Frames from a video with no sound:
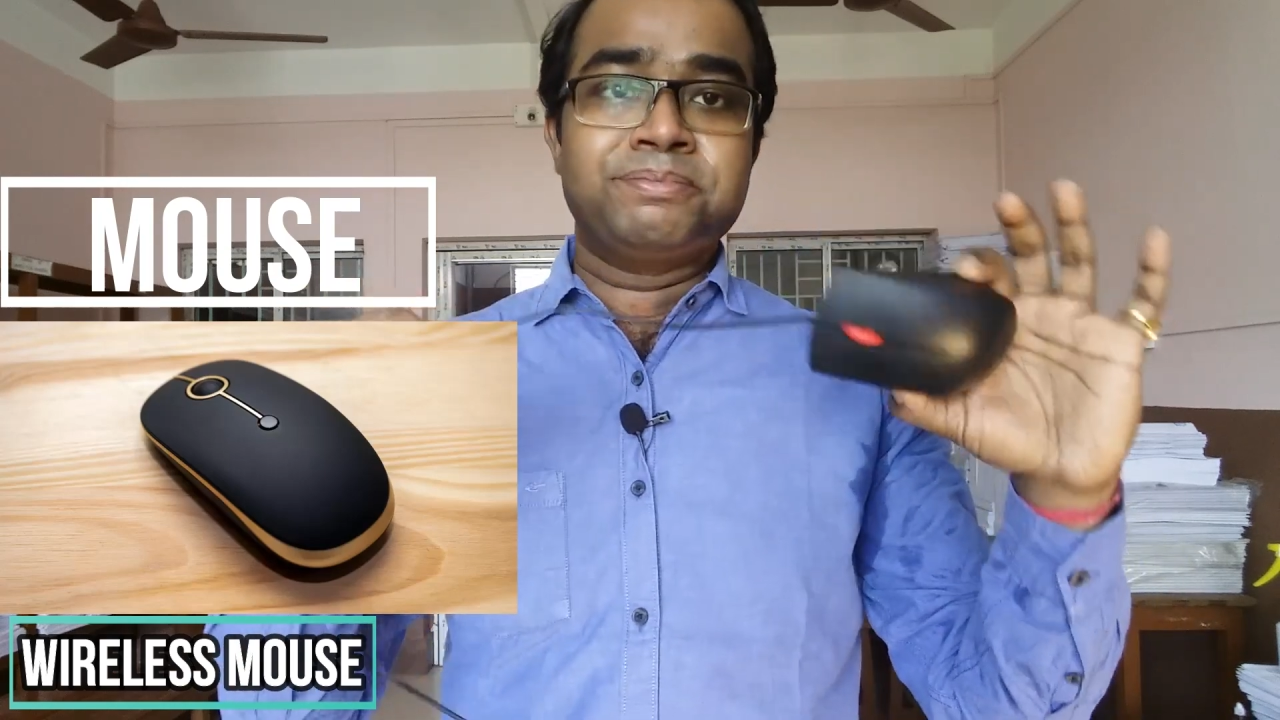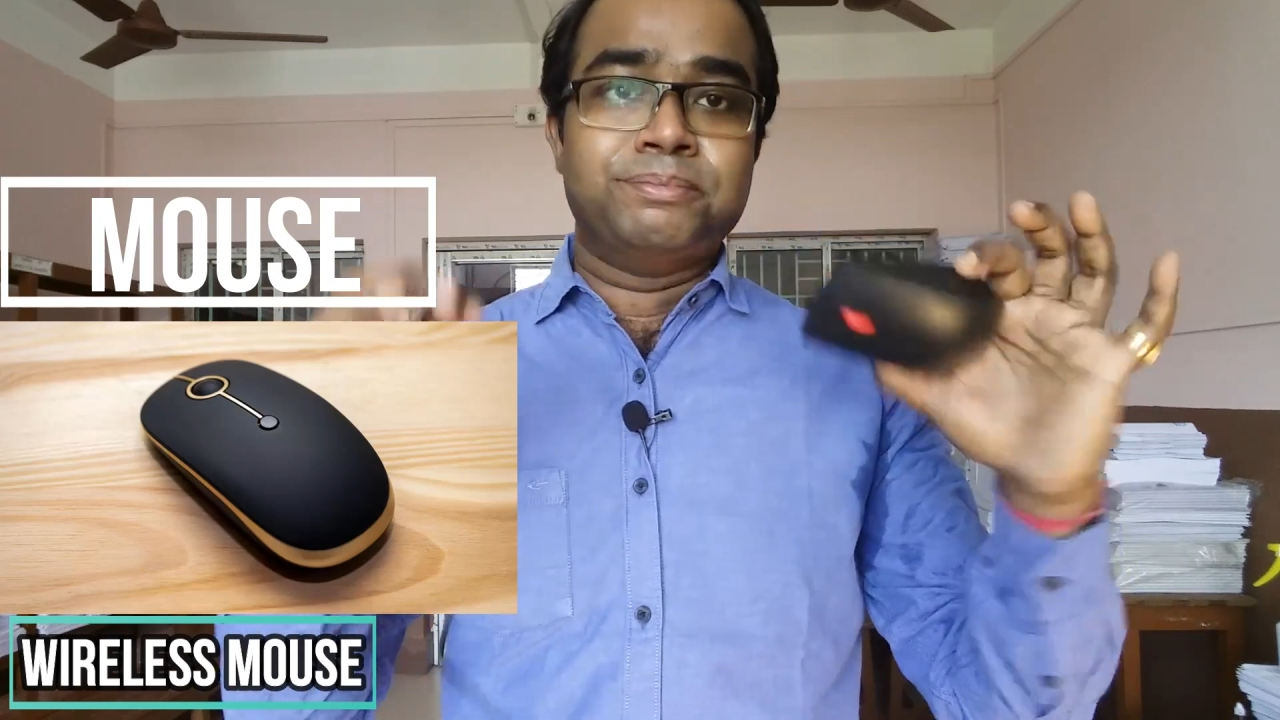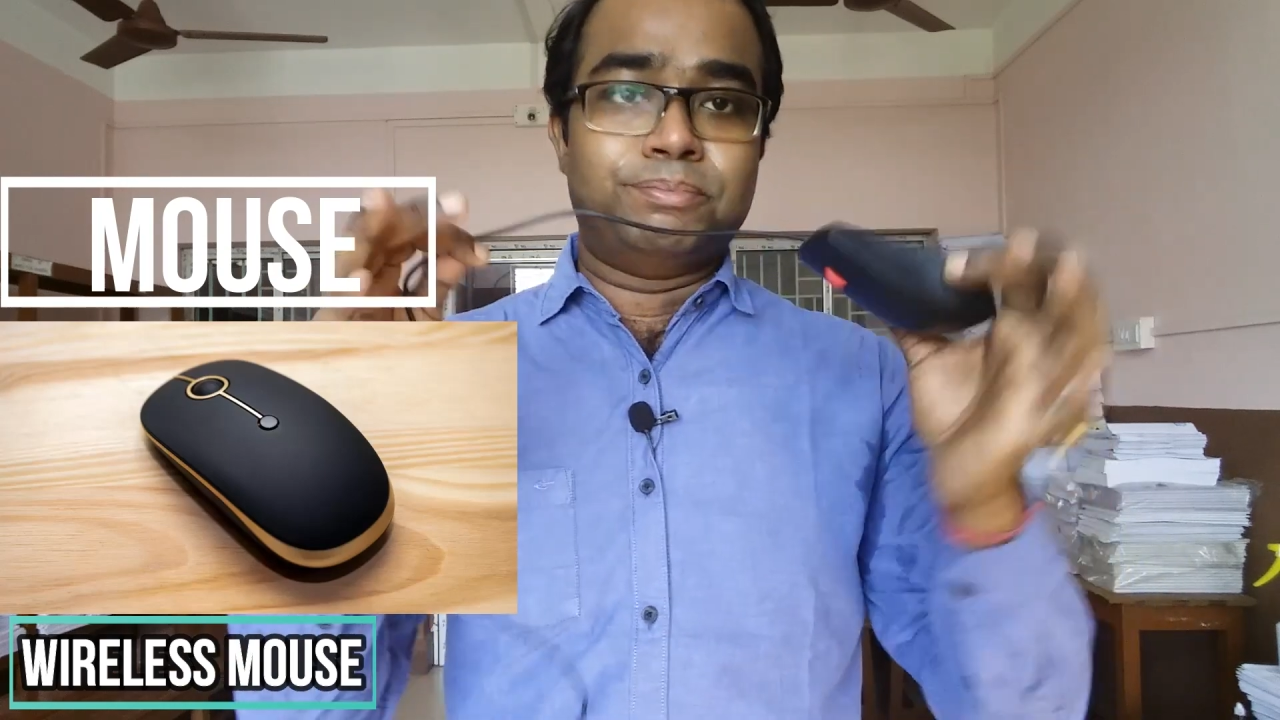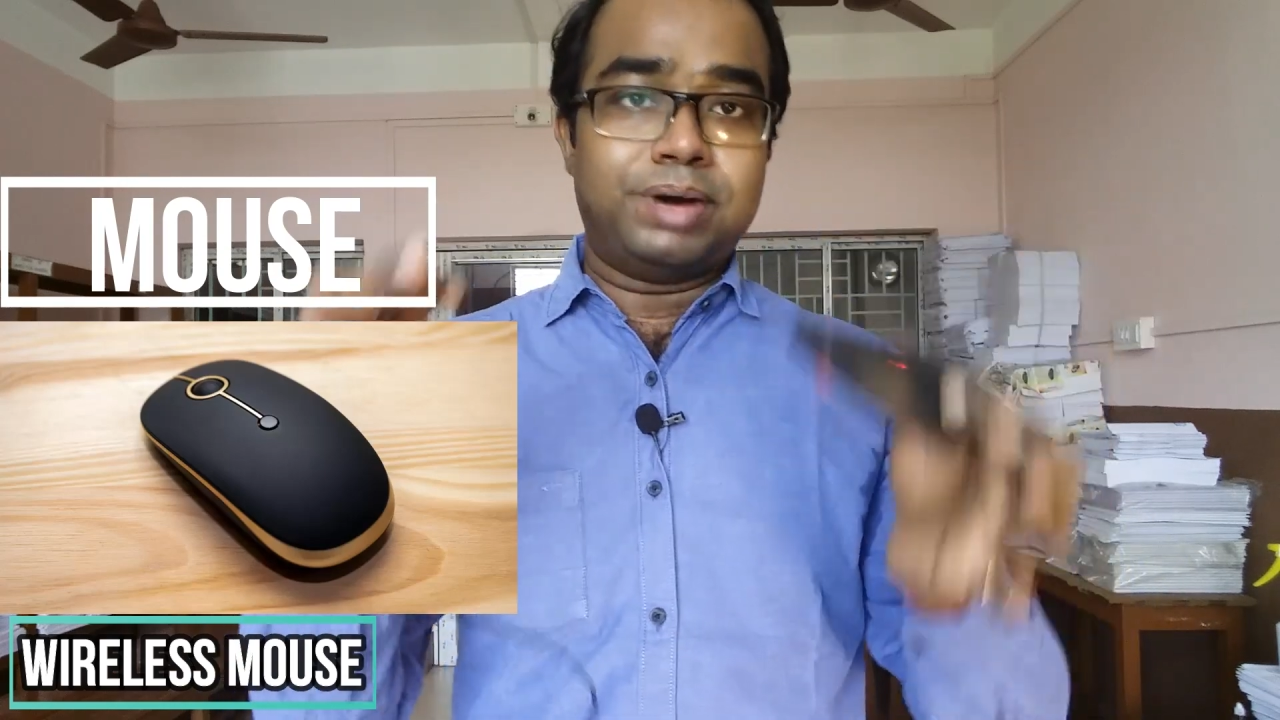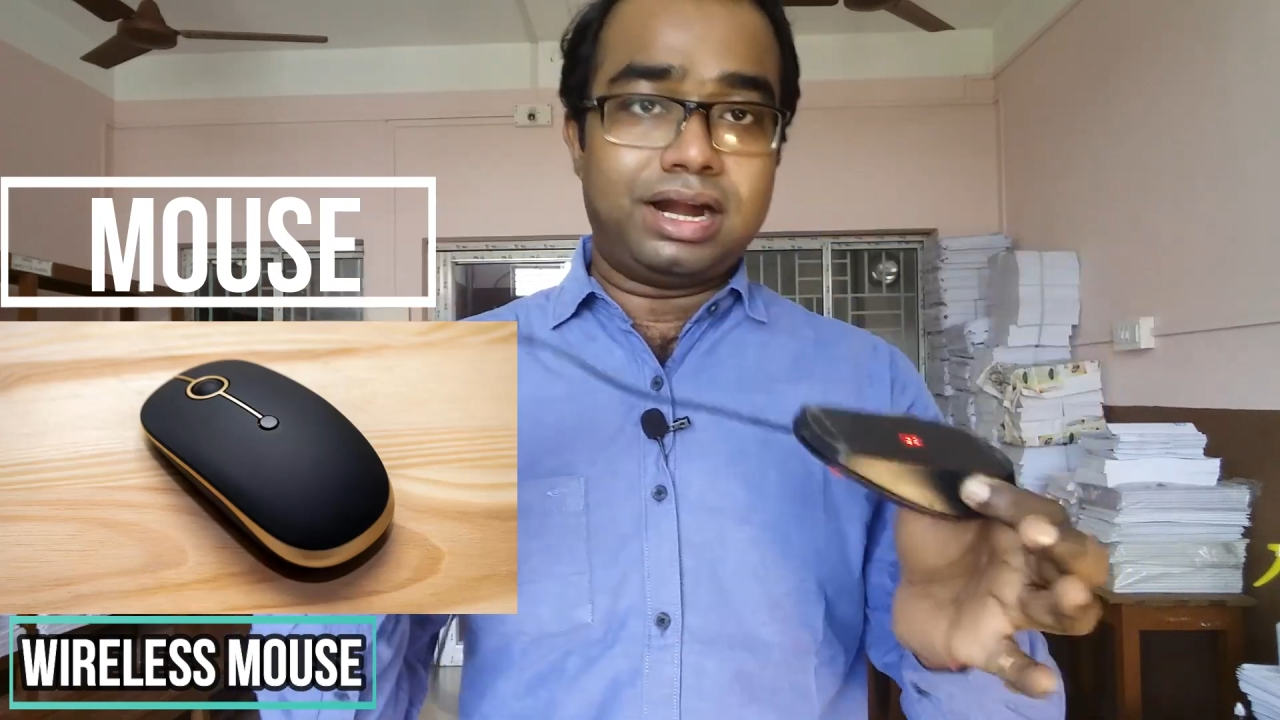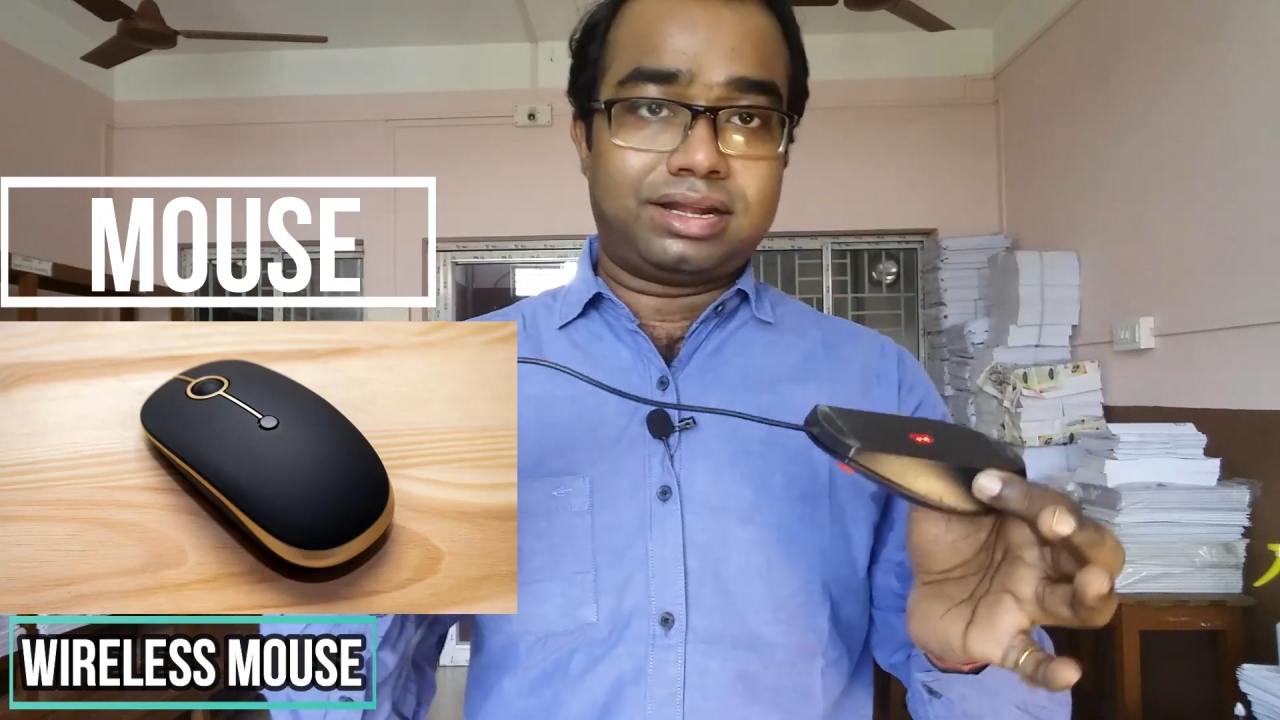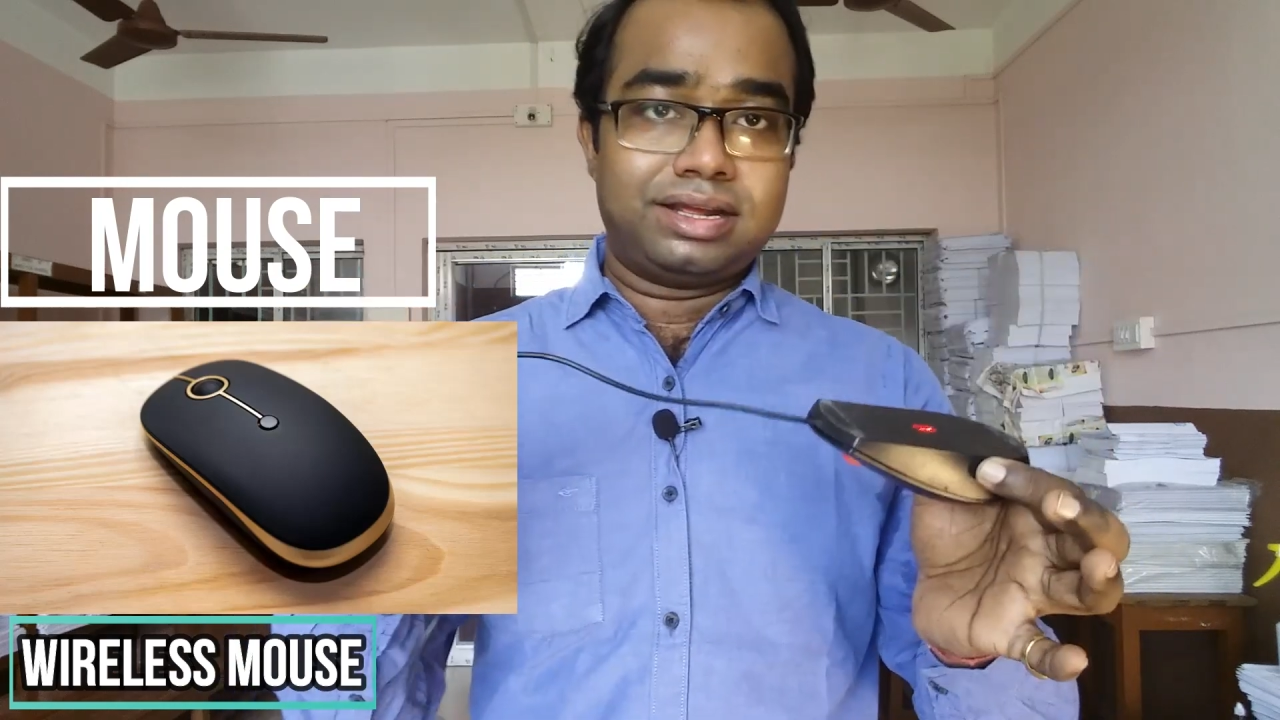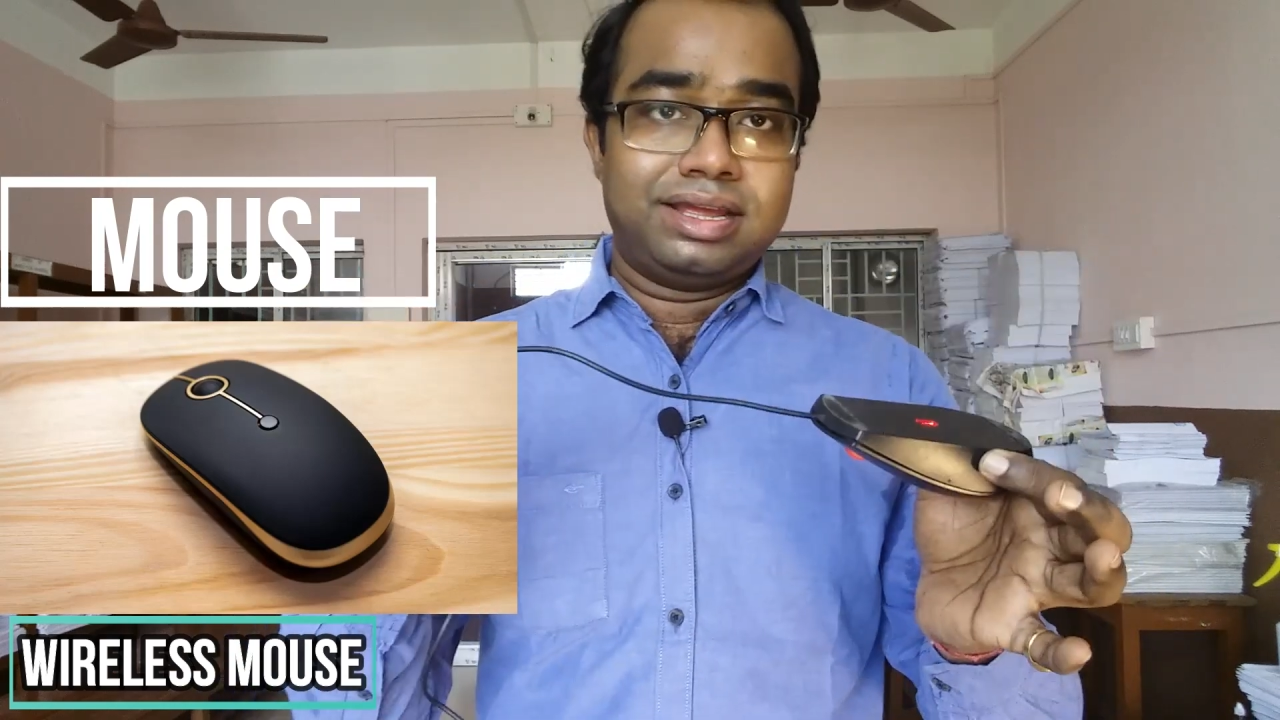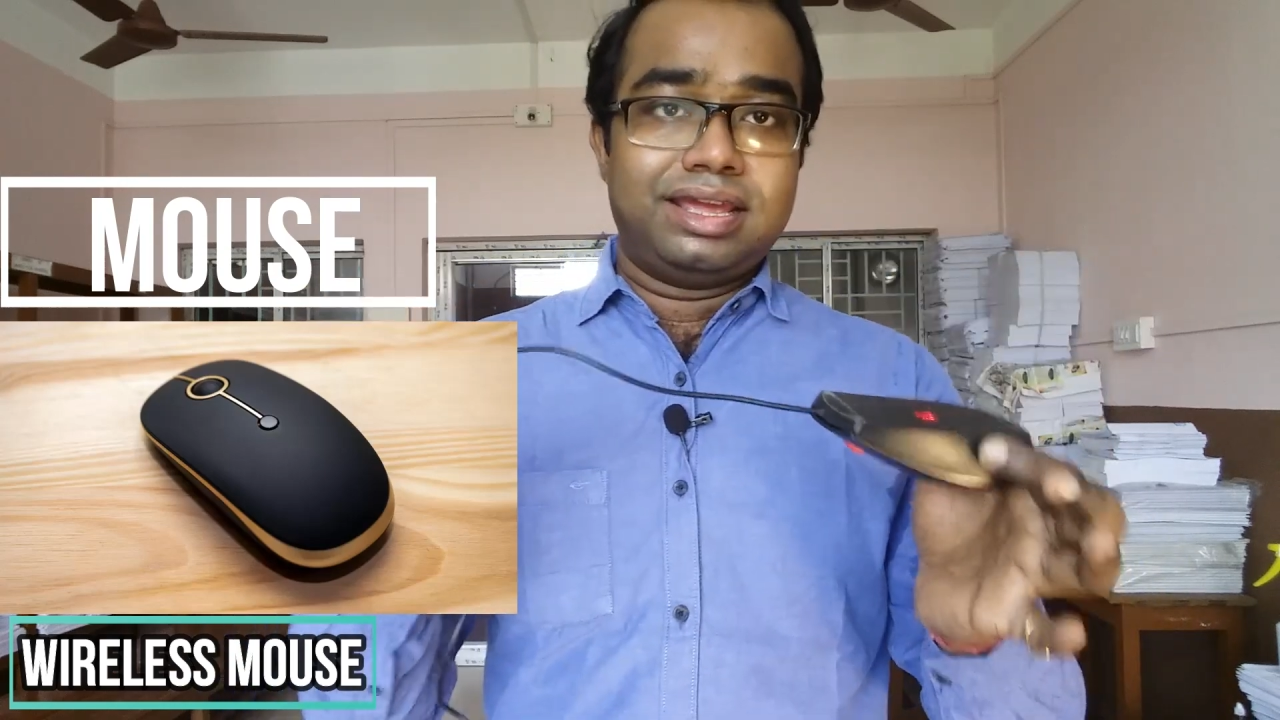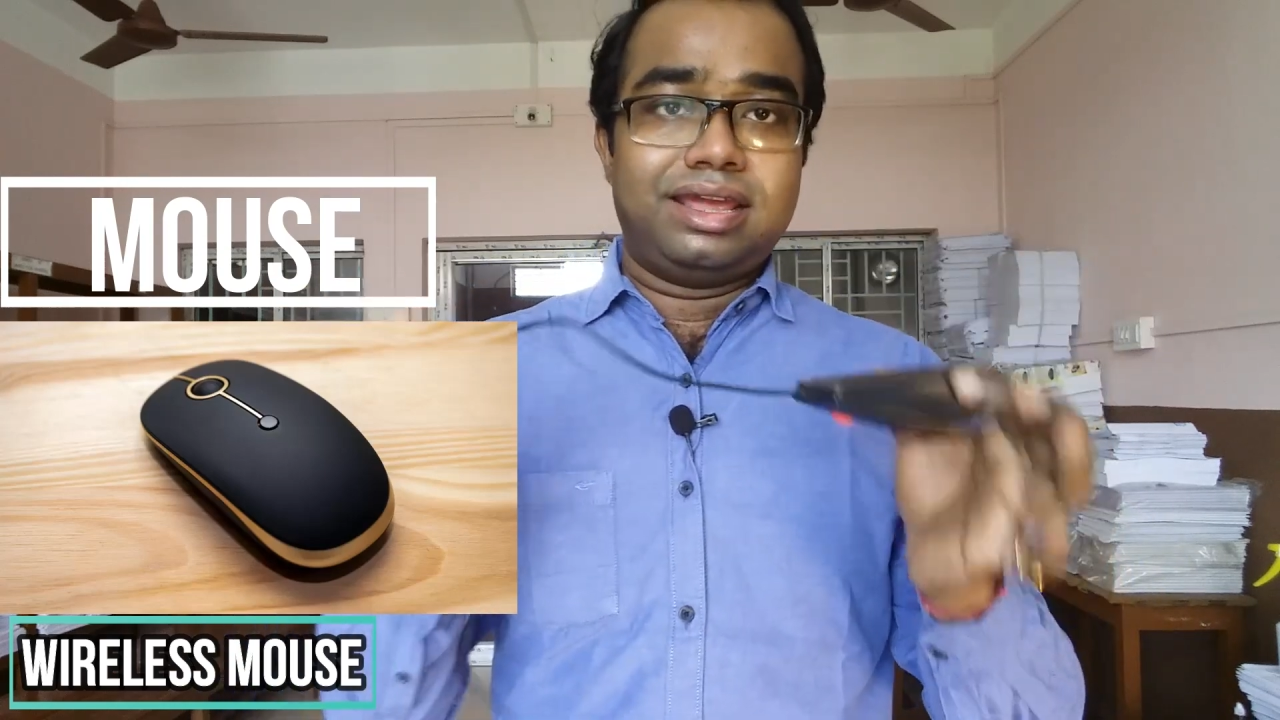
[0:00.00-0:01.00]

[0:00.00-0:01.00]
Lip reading: But